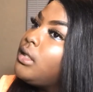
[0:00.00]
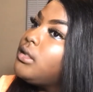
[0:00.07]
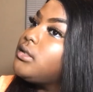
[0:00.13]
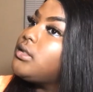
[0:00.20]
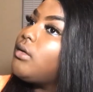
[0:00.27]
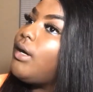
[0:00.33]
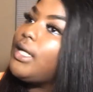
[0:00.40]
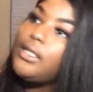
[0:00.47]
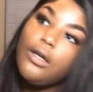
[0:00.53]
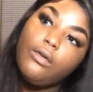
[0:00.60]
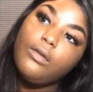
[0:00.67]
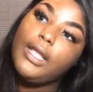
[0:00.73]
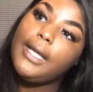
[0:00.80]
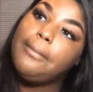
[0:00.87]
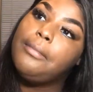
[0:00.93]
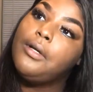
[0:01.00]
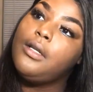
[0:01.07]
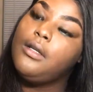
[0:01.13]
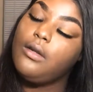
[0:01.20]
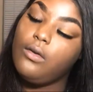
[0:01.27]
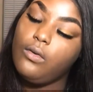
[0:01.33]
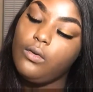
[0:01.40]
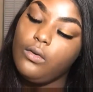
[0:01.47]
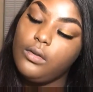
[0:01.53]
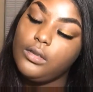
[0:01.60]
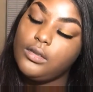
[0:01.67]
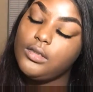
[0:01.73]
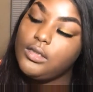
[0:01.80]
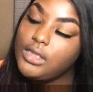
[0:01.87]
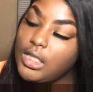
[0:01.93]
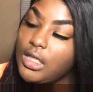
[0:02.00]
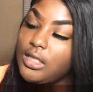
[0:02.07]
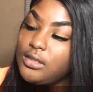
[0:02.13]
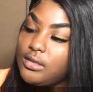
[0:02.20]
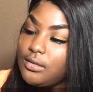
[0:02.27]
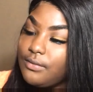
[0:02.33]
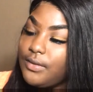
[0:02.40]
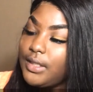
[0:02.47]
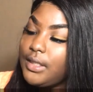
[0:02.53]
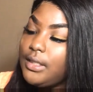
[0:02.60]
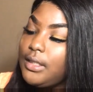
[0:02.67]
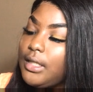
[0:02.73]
So I don't like putting on tons of it.